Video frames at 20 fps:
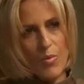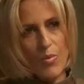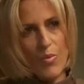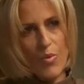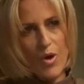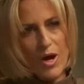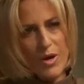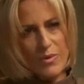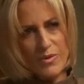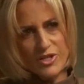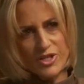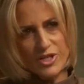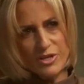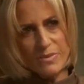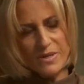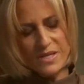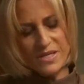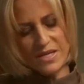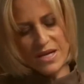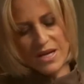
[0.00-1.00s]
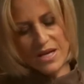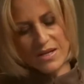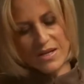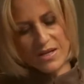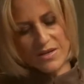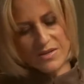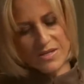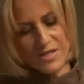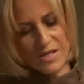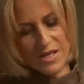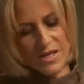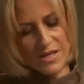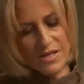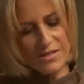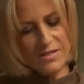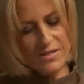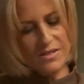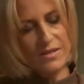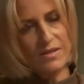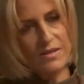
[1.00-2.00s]
Why would she be saying those
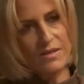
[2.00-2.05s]
things?